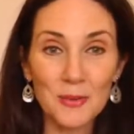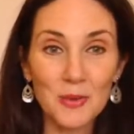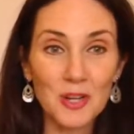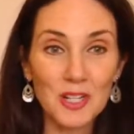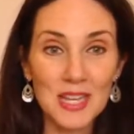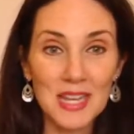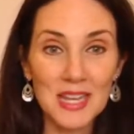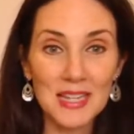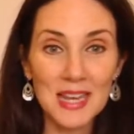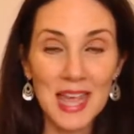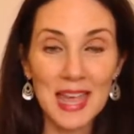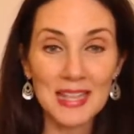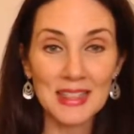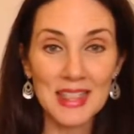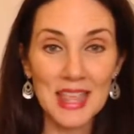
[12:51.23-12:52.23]
working
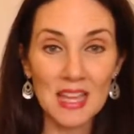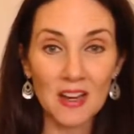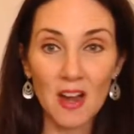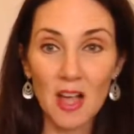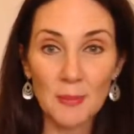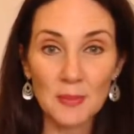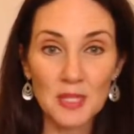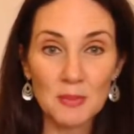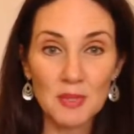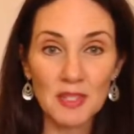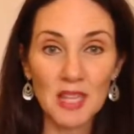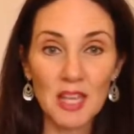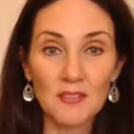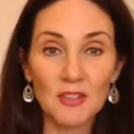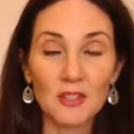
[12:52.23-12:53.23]
at their
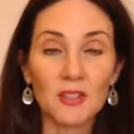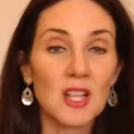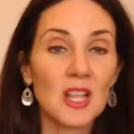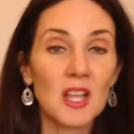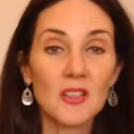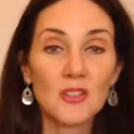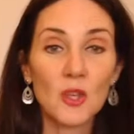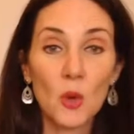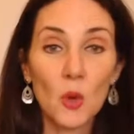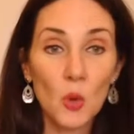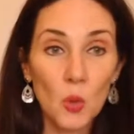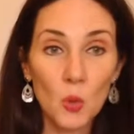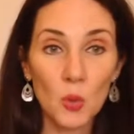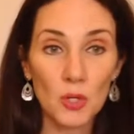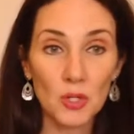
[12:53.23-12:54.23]
optimum level, the
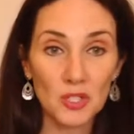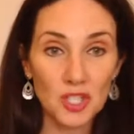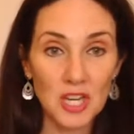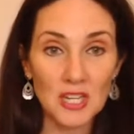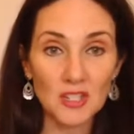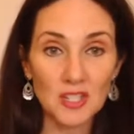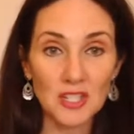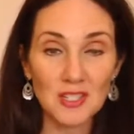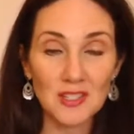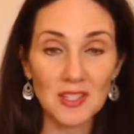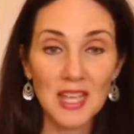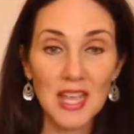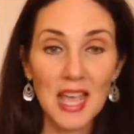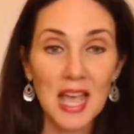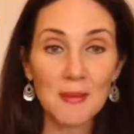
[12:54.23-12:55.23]
whole world changes.